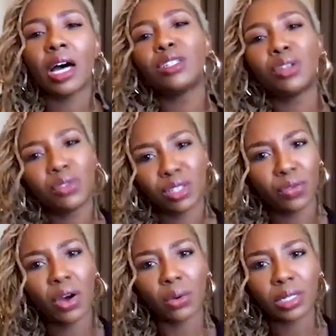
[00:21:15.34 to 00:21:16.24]

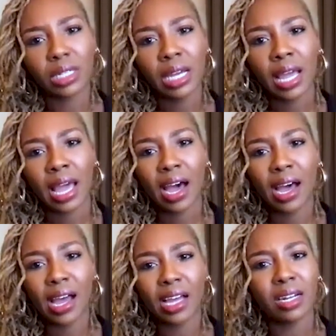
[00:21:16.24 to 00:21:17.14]
to vote.
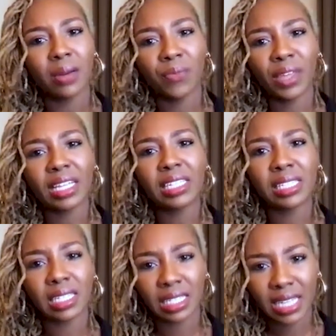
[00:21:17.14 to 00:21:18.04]
And it's
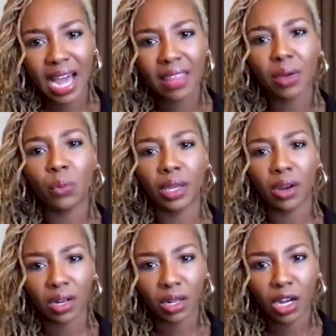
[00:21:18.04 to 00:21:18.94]
sad that
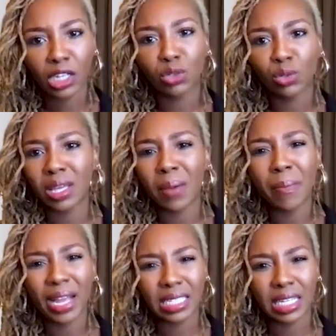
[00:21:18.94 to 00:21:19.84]
we are in a country that
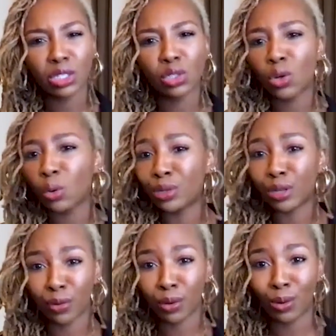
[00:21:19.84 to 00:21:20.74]
makes it so
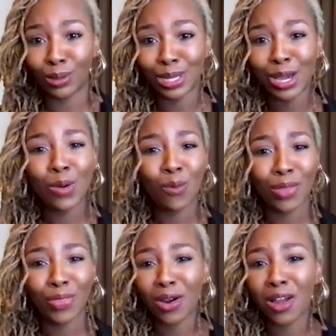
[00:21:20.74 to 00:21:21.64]
difficult
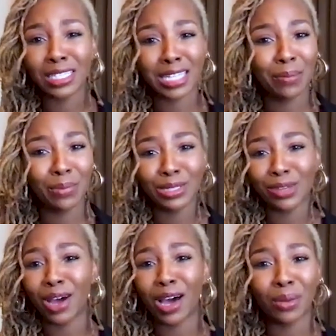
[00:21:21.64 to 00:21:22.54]
when there are examples
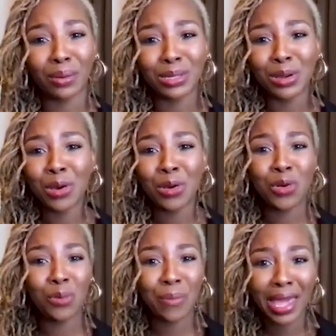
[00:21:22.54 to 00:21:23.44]
of others
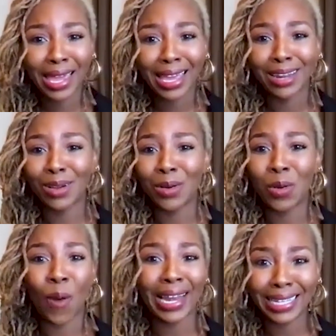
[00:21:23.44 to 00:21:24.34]
who make it
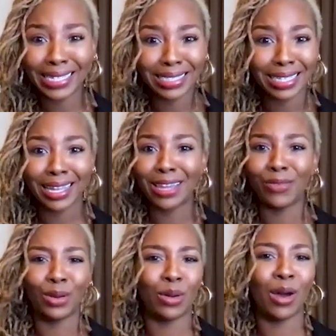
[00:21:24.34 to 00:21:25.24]
quite easy,
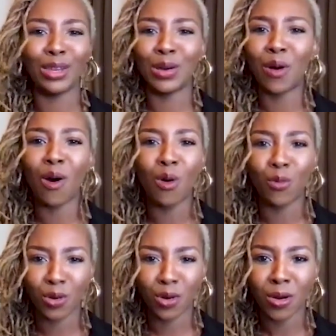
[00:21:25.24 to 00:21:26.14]
even, you know,
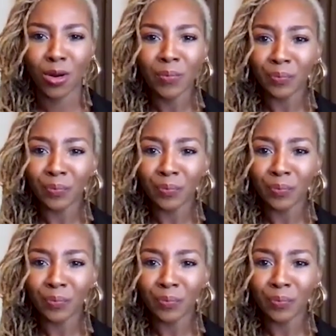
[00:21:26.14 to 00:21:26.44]
over,